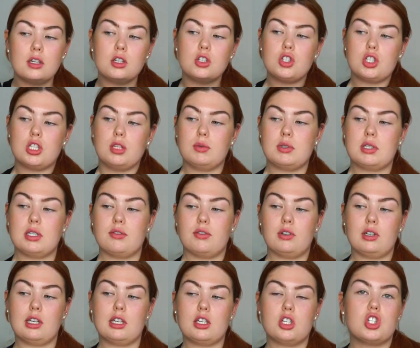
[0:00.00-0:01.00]
she was
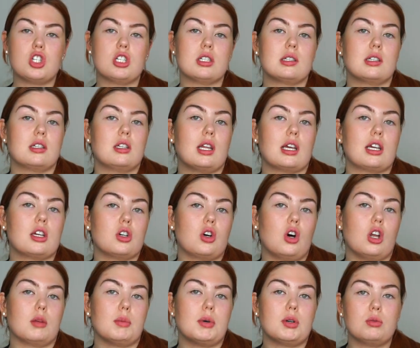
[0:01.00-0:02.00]
even like chiseling like
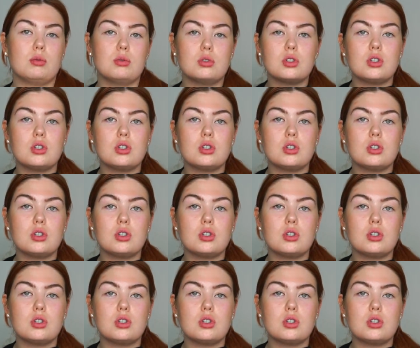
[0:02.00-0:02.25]
collarbones,